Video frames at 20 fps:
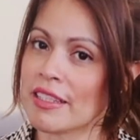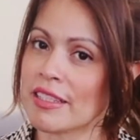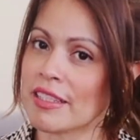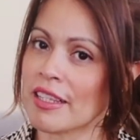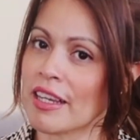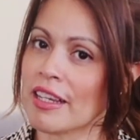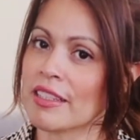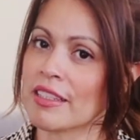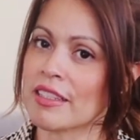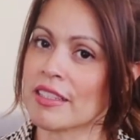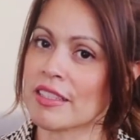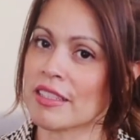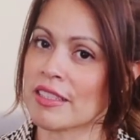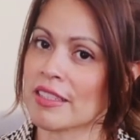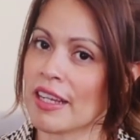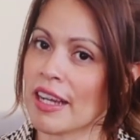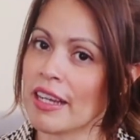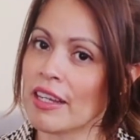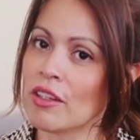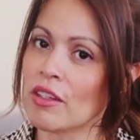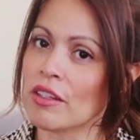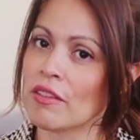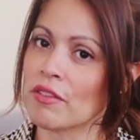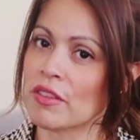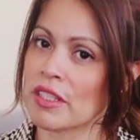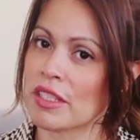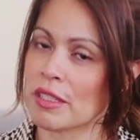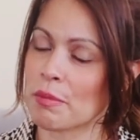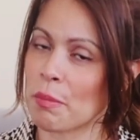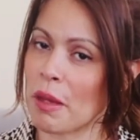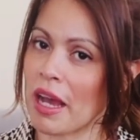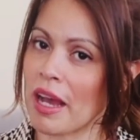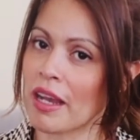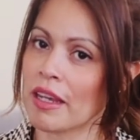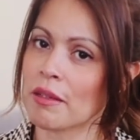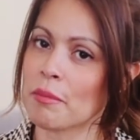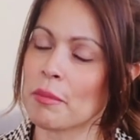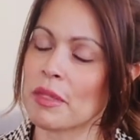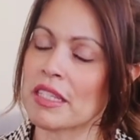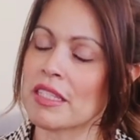I said, the style of this
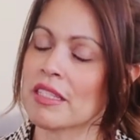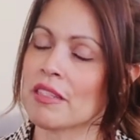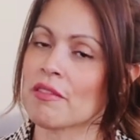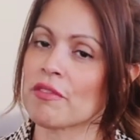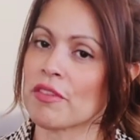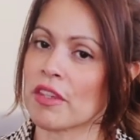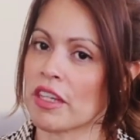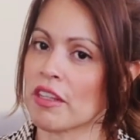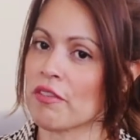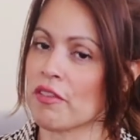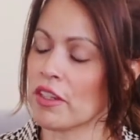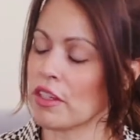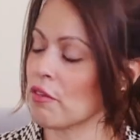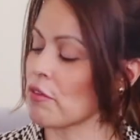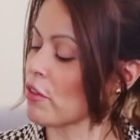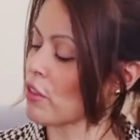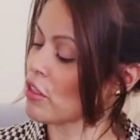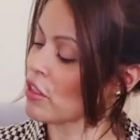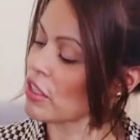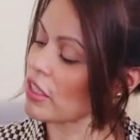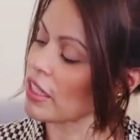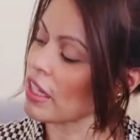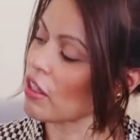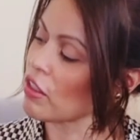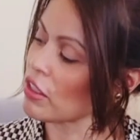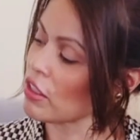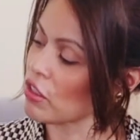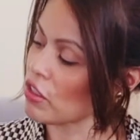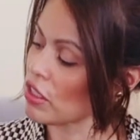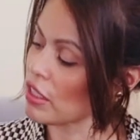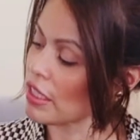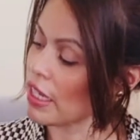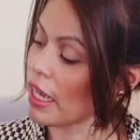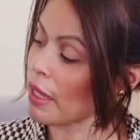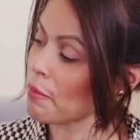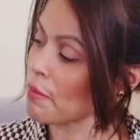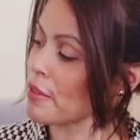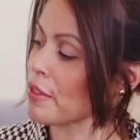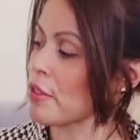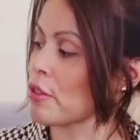bag makes it very versatile and just
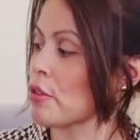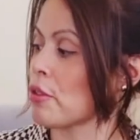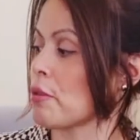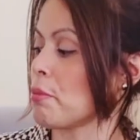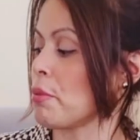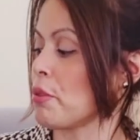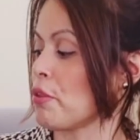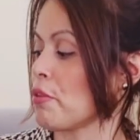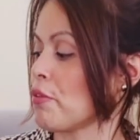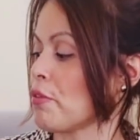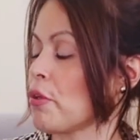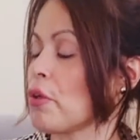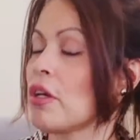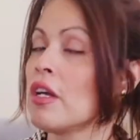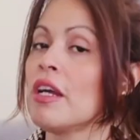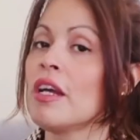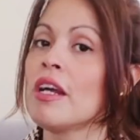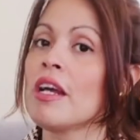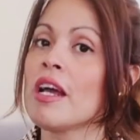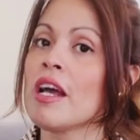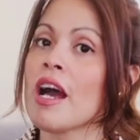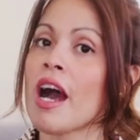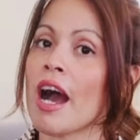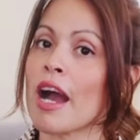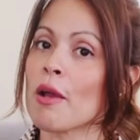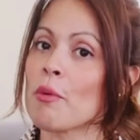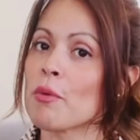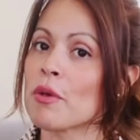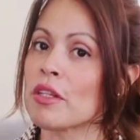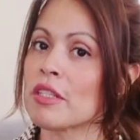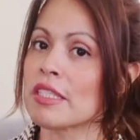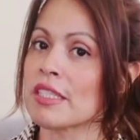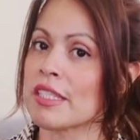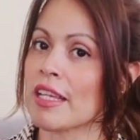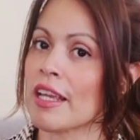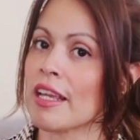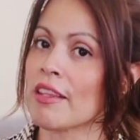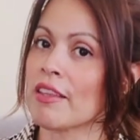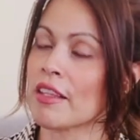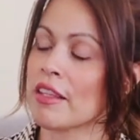absolutely beautiful. I will
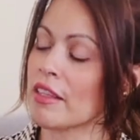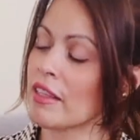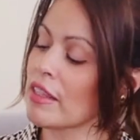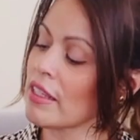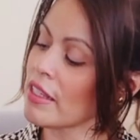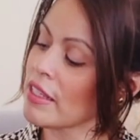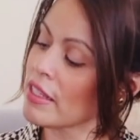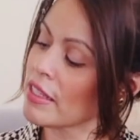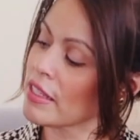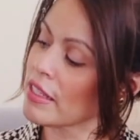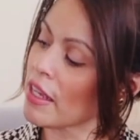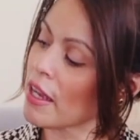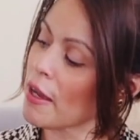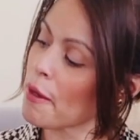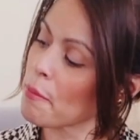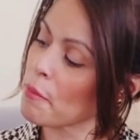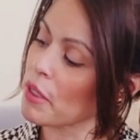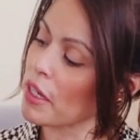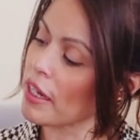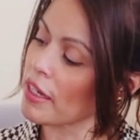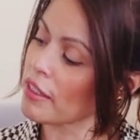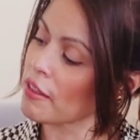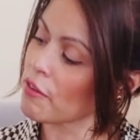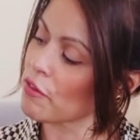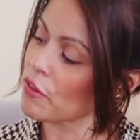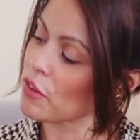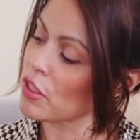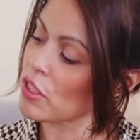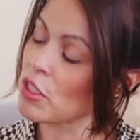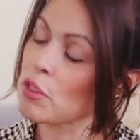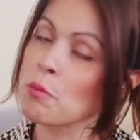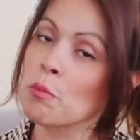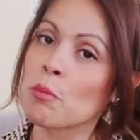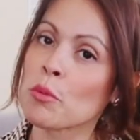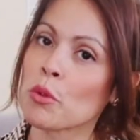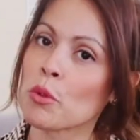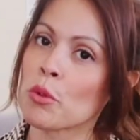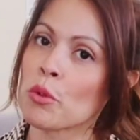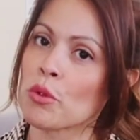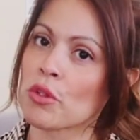say that this kind of
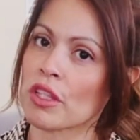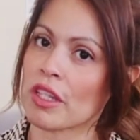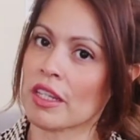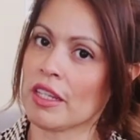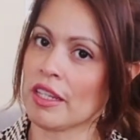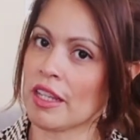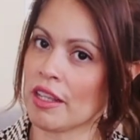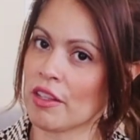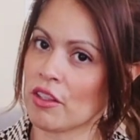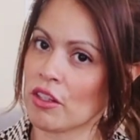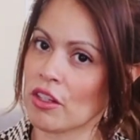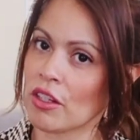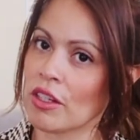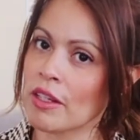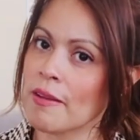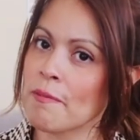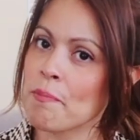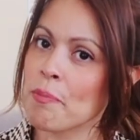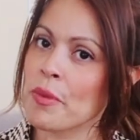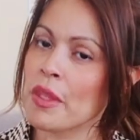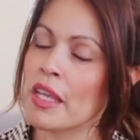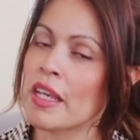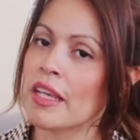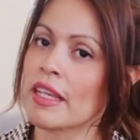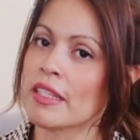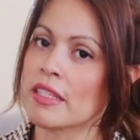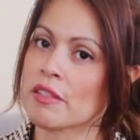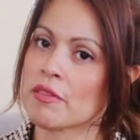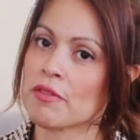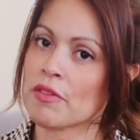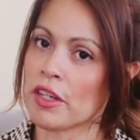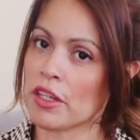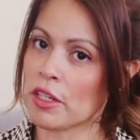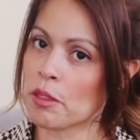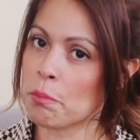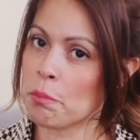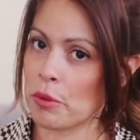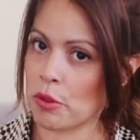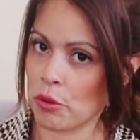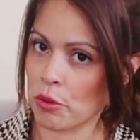smooth leather, it's
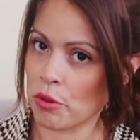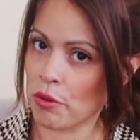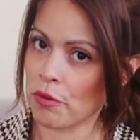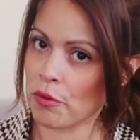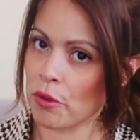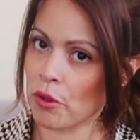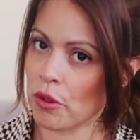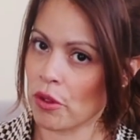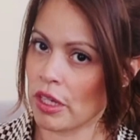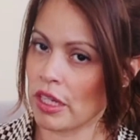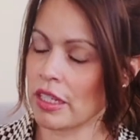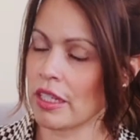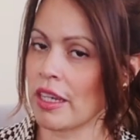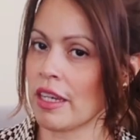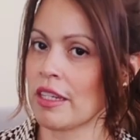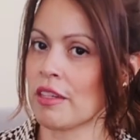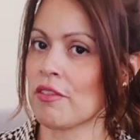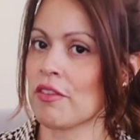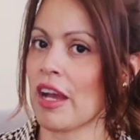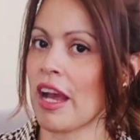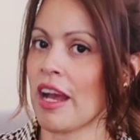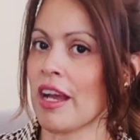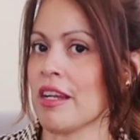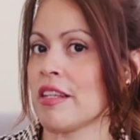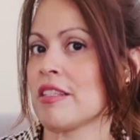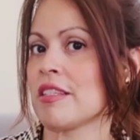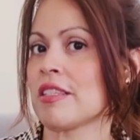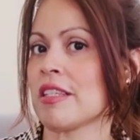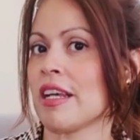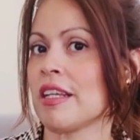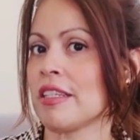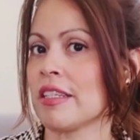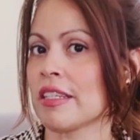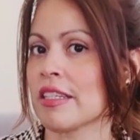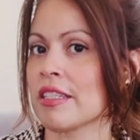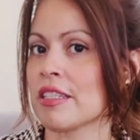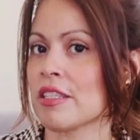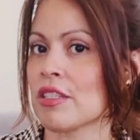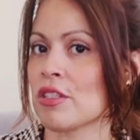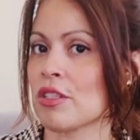very beautiful and kind of adds
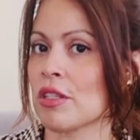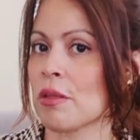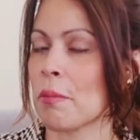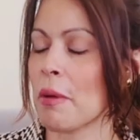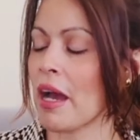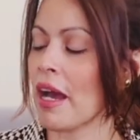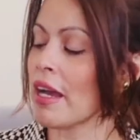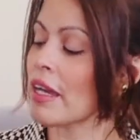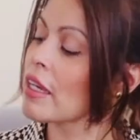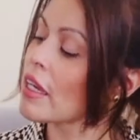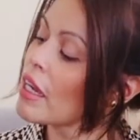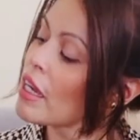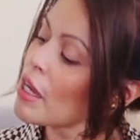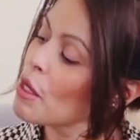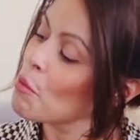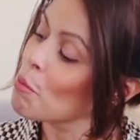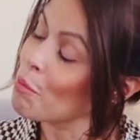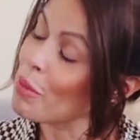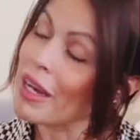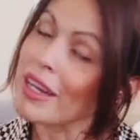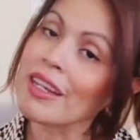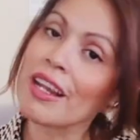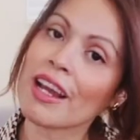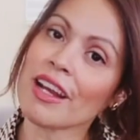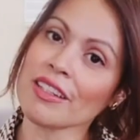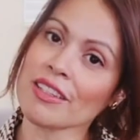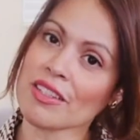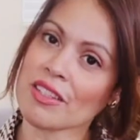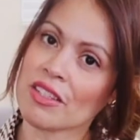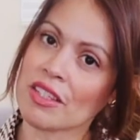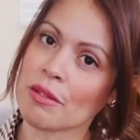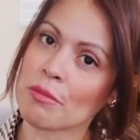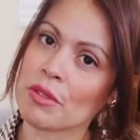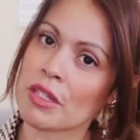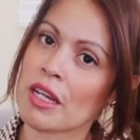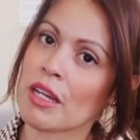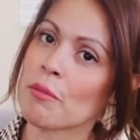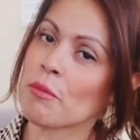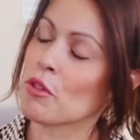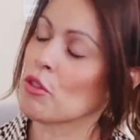elegance to the bag. But at the same
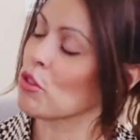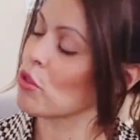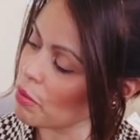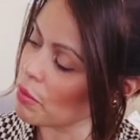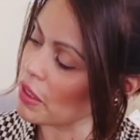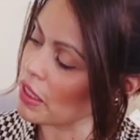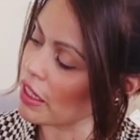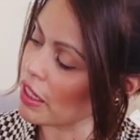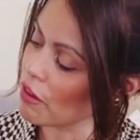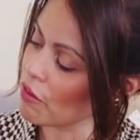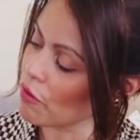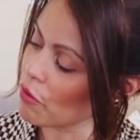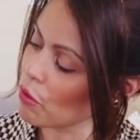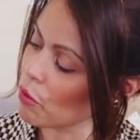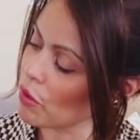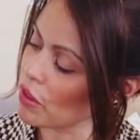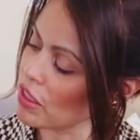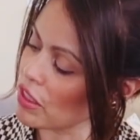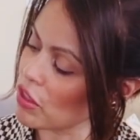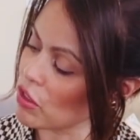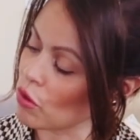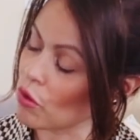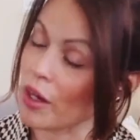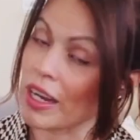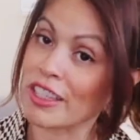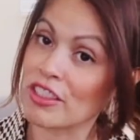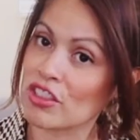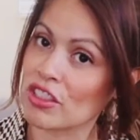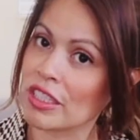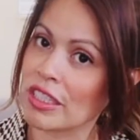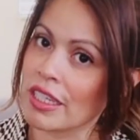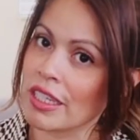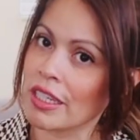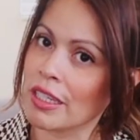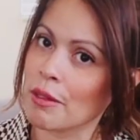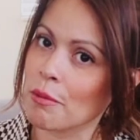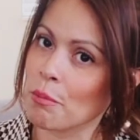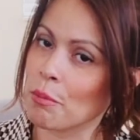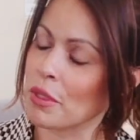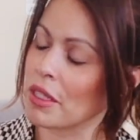time, you need to be careful with scratching
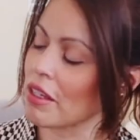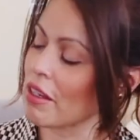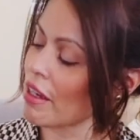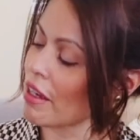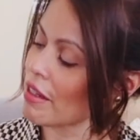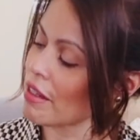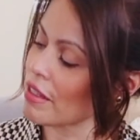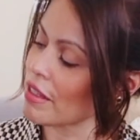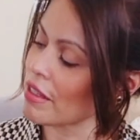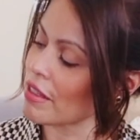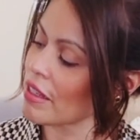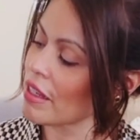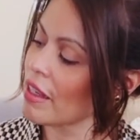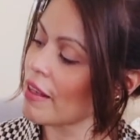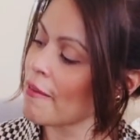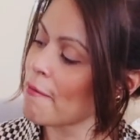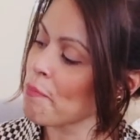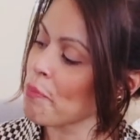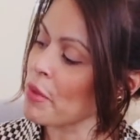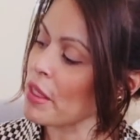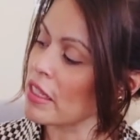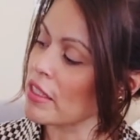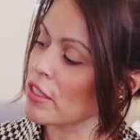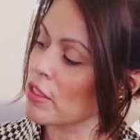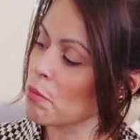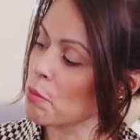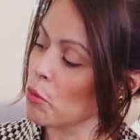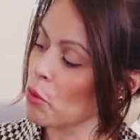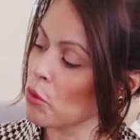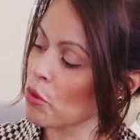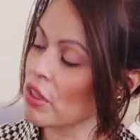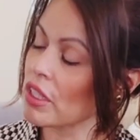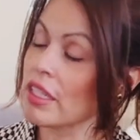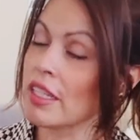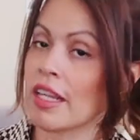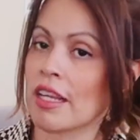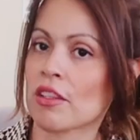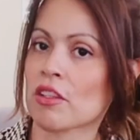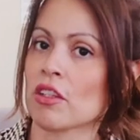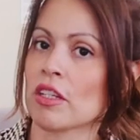it because smooth
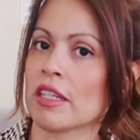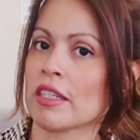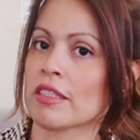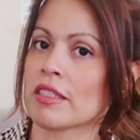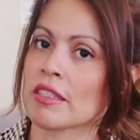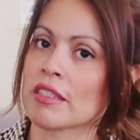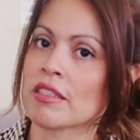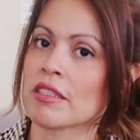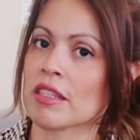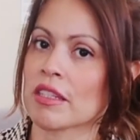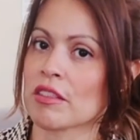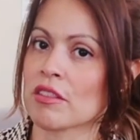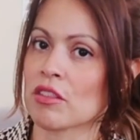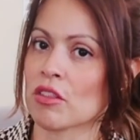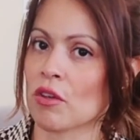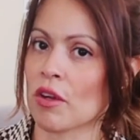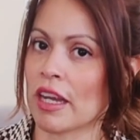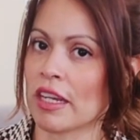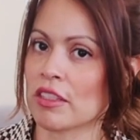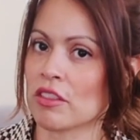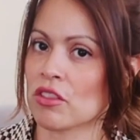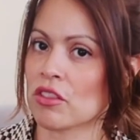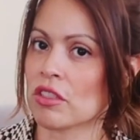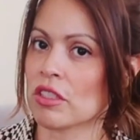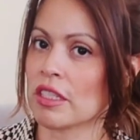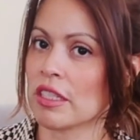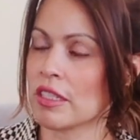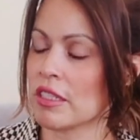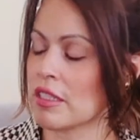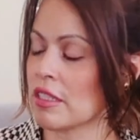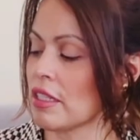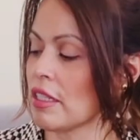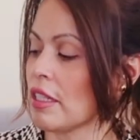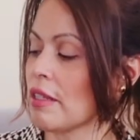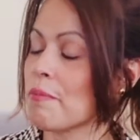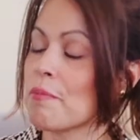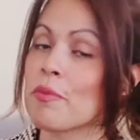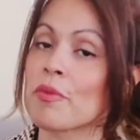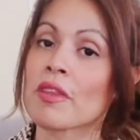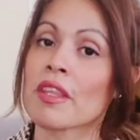leather like this does scratch easily.